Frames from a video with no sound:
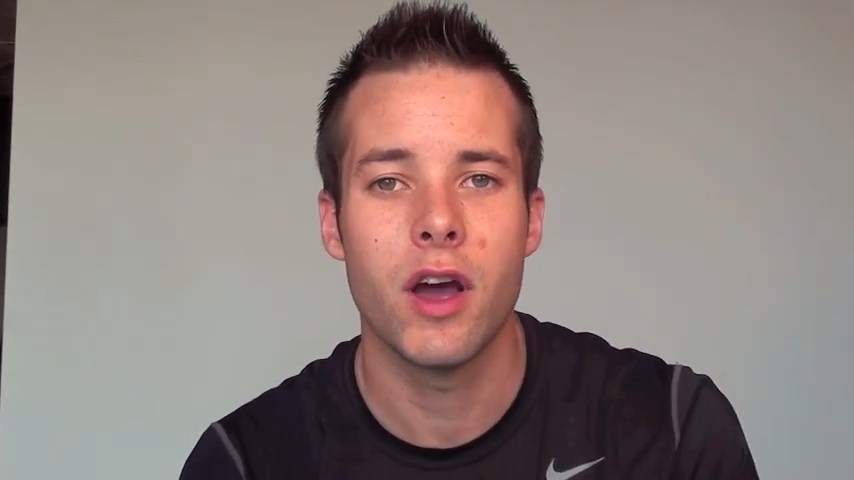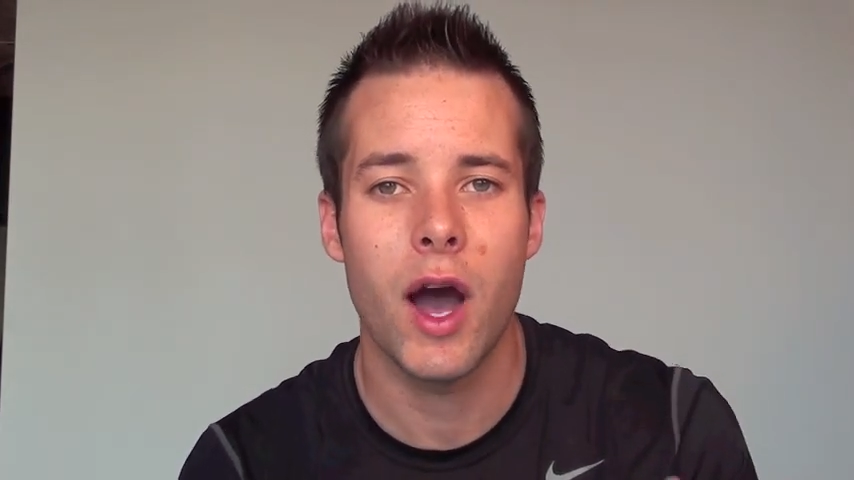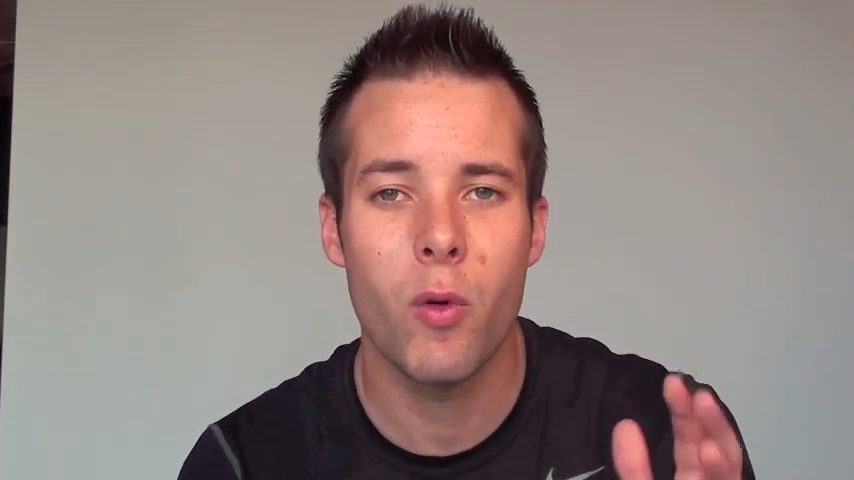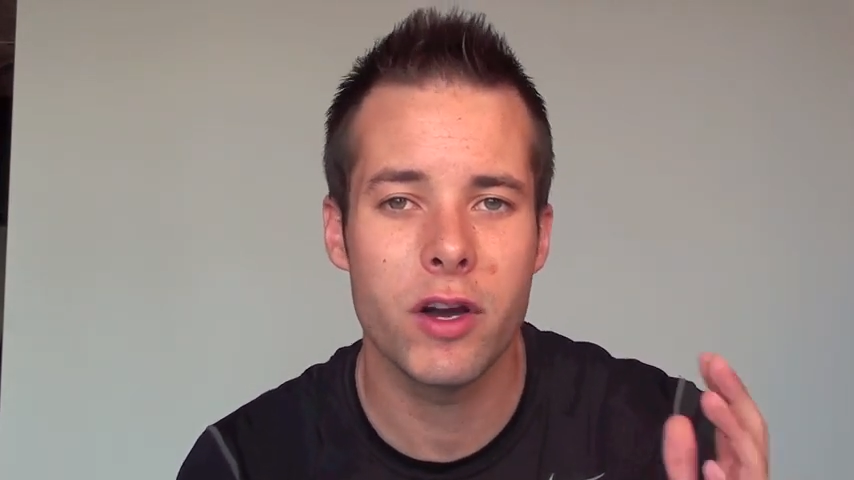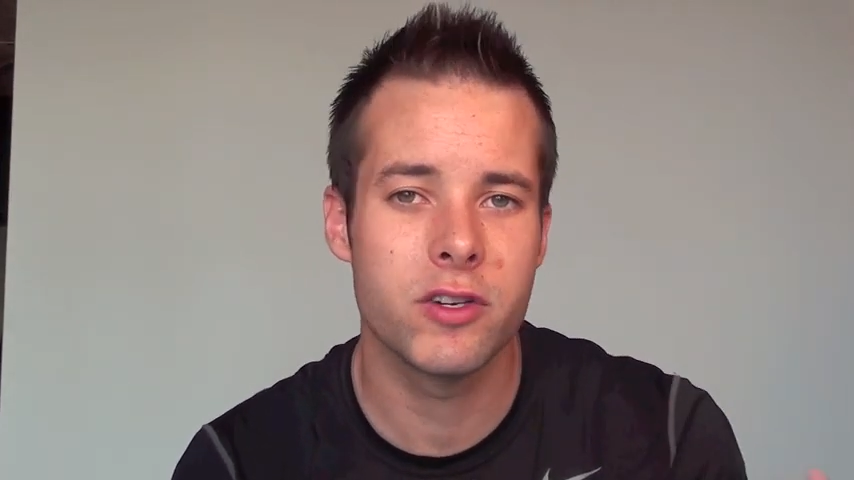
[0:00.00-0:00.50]

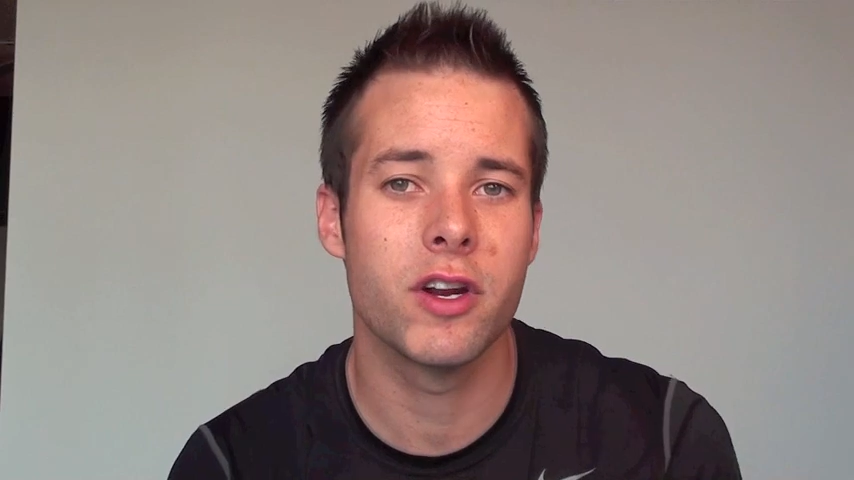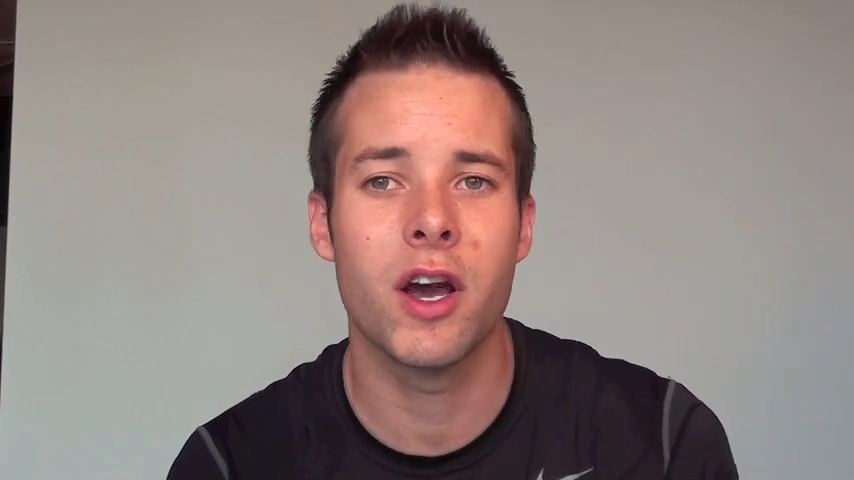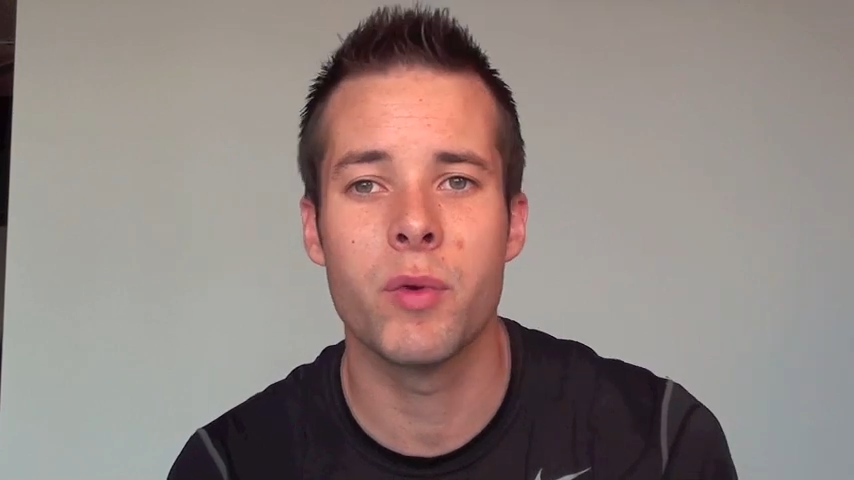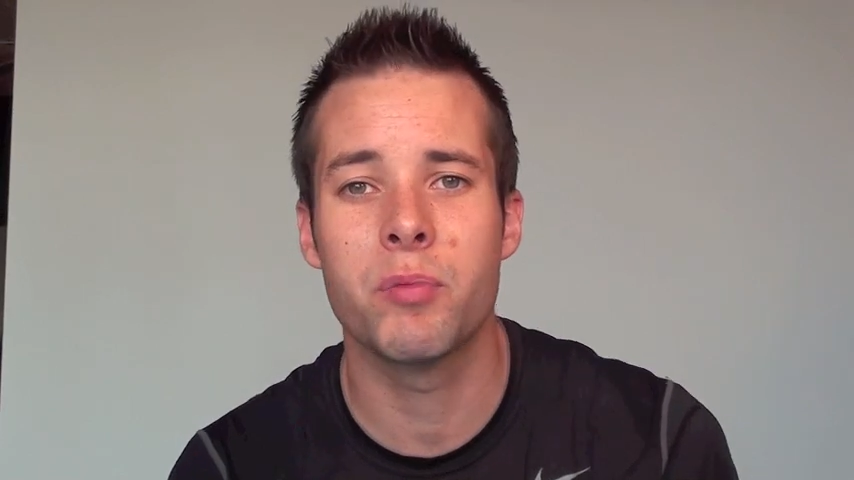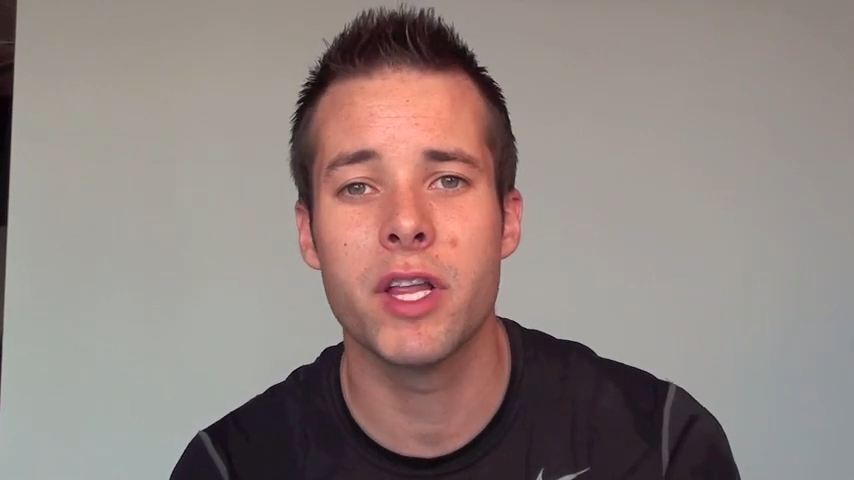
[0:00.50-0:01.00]
I want you to
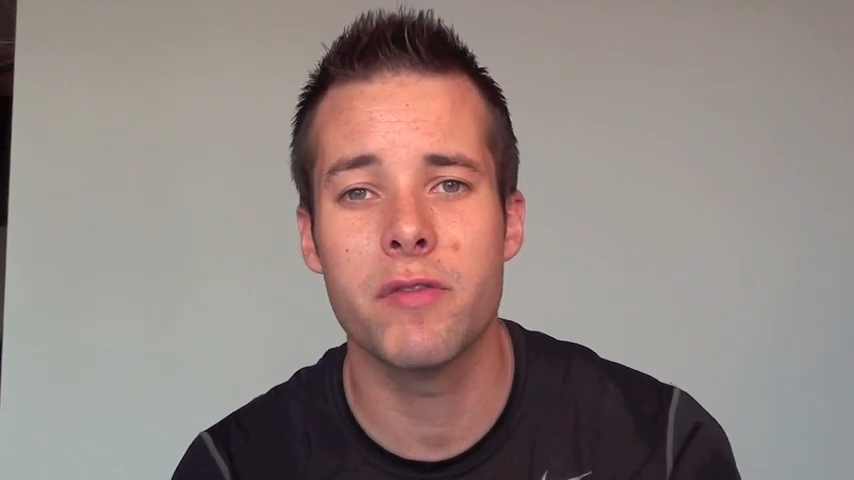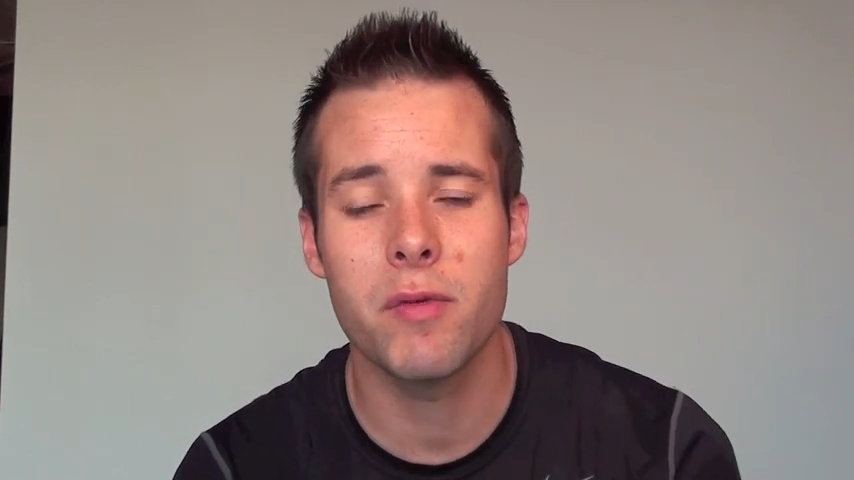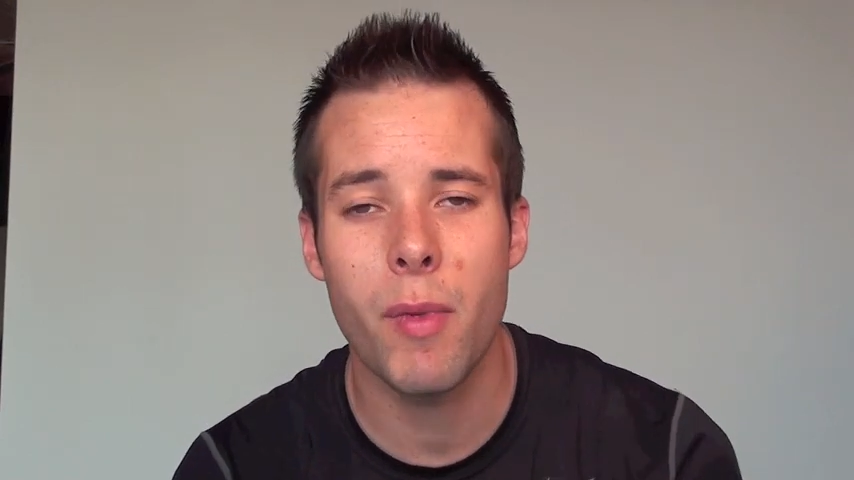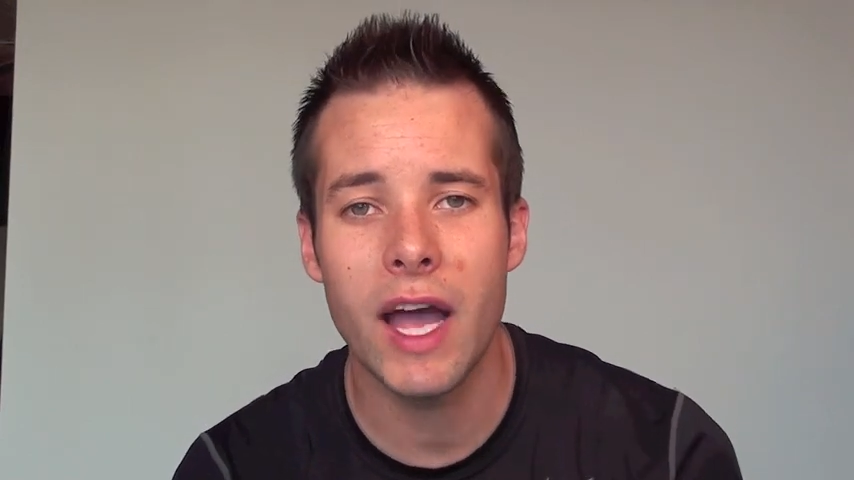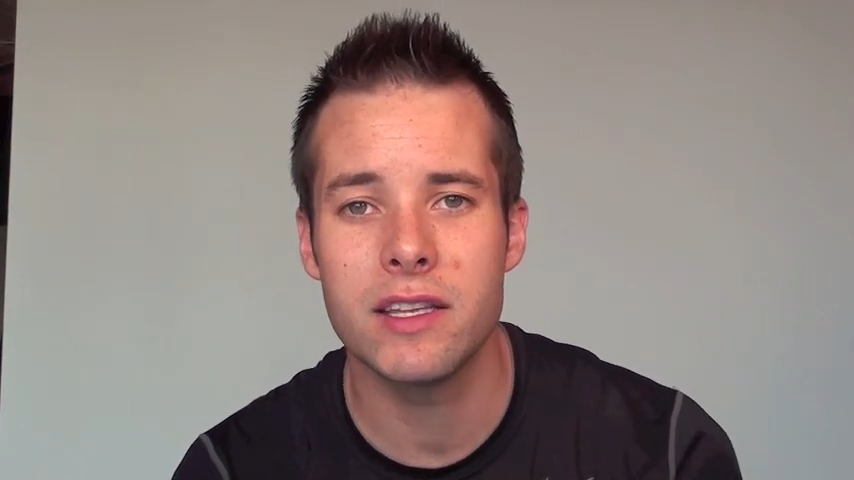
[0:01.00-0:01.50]
come and play
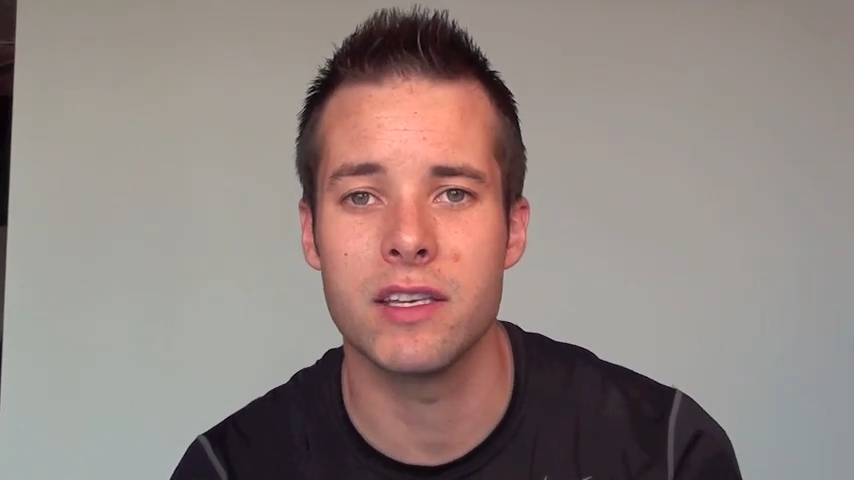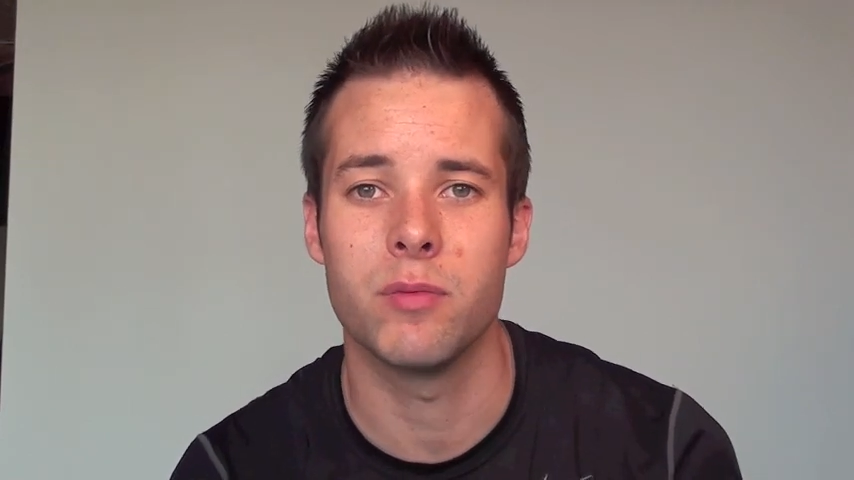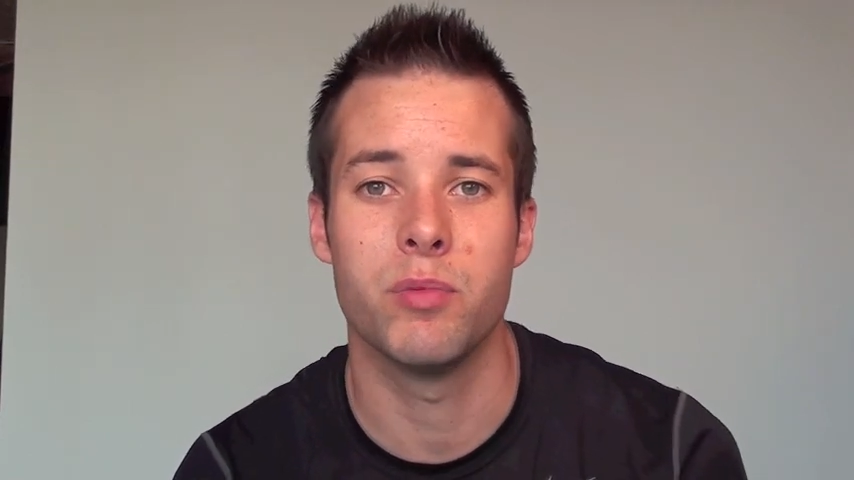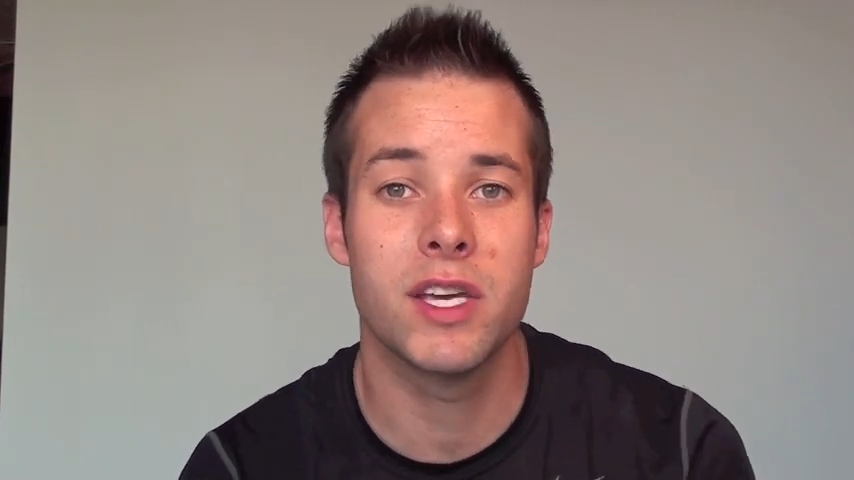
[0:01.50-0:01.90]
for my team